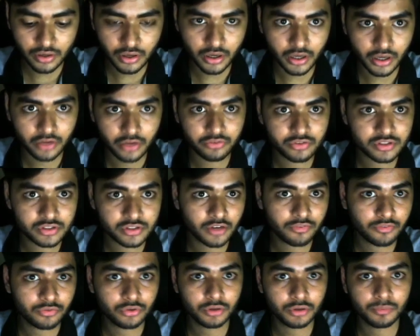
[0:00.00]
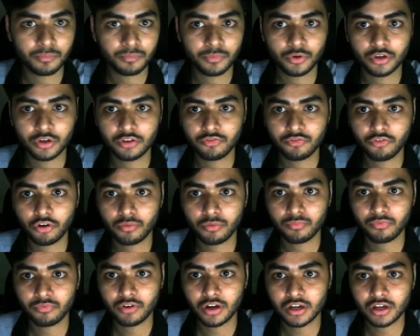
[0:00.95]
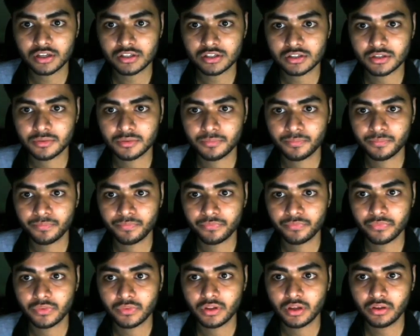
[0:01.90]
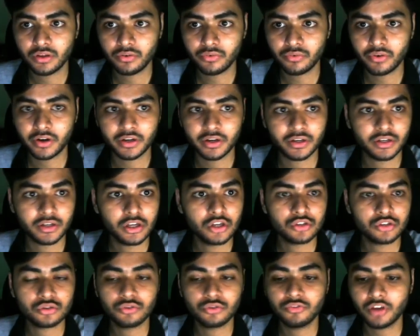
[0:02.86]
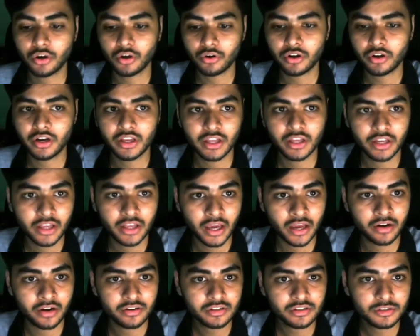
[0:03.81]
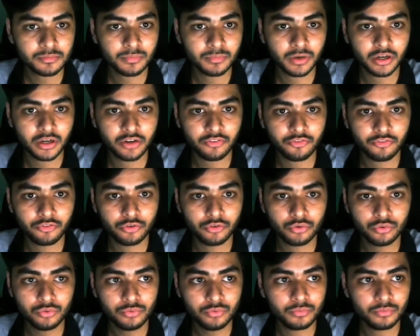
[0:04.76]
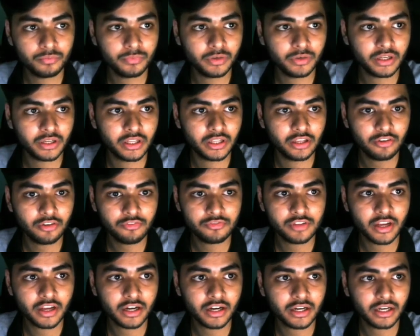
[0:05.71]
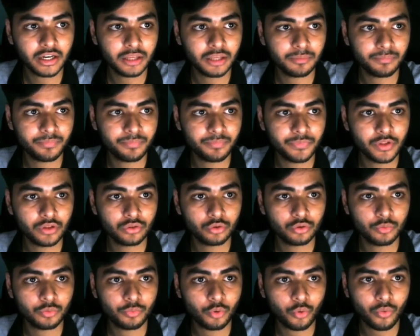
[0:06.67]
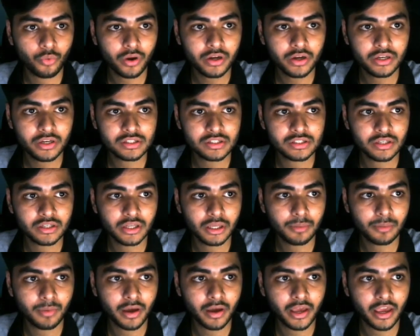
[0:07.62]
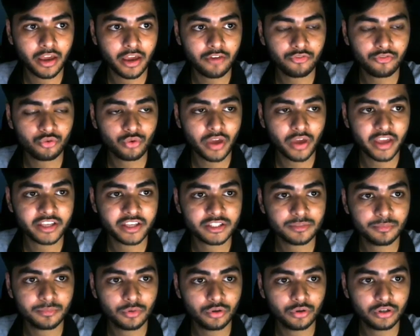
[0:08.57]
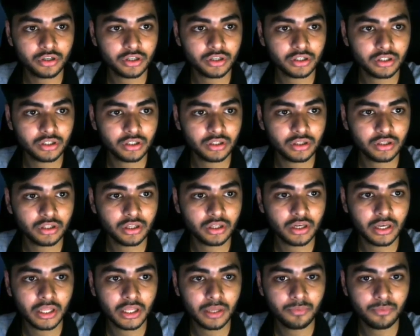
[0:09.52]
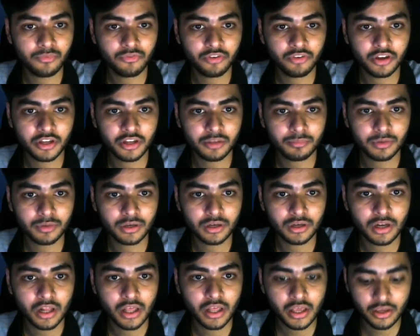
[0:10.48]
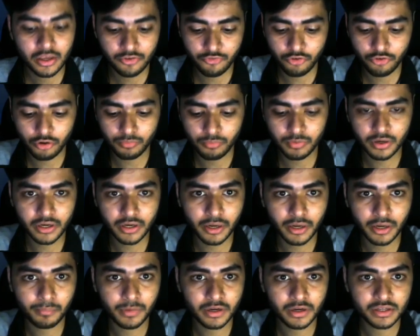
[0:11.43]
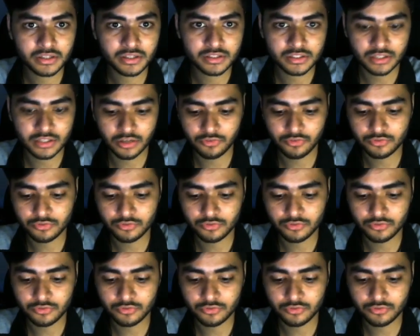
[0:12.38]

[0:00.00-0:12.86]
I just have to import it from Flask, write it. So we are not getting any errors, but to give that name, to provide this name, I have to export the name variable from the template itself.